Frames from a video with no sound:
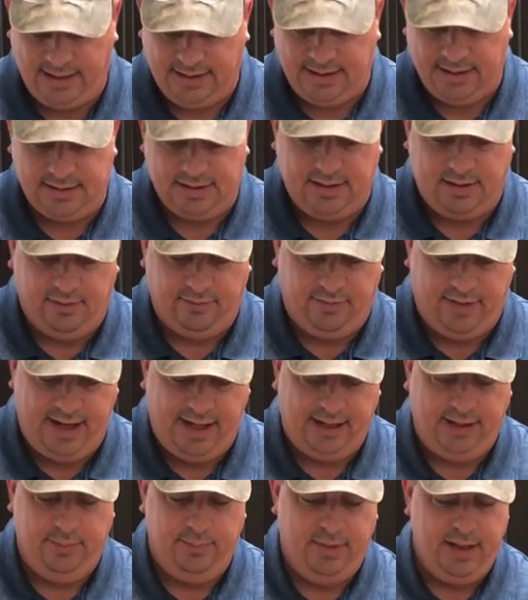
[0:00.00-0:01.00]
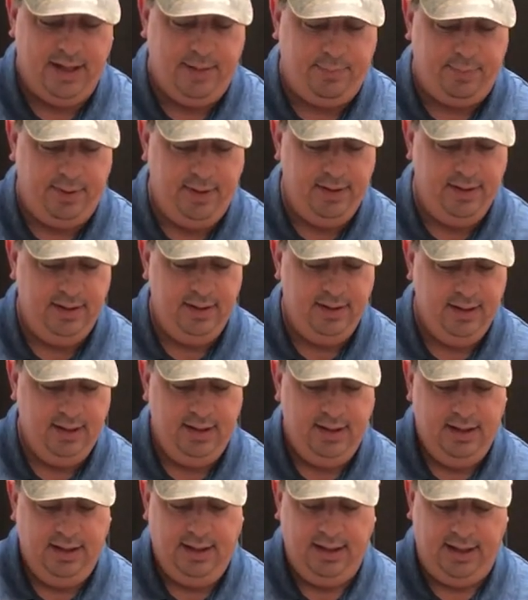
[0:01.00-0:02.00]
this all vacuumed up
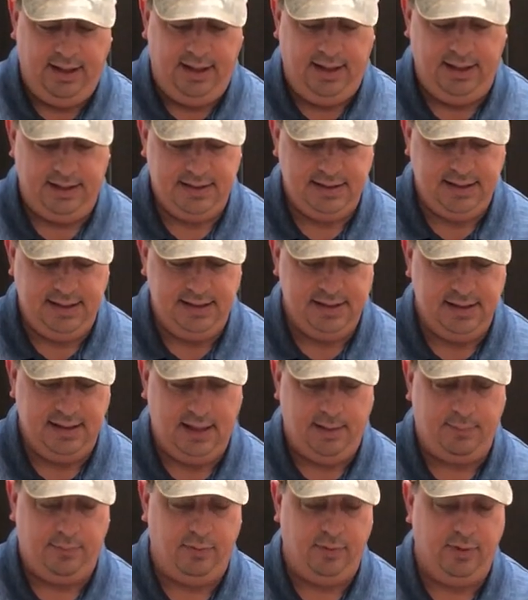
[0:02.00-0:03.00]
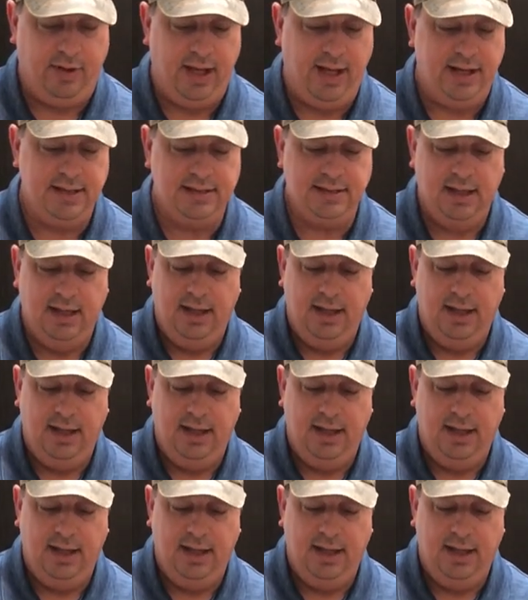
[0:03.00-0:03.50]
and it's seasoned up real nice.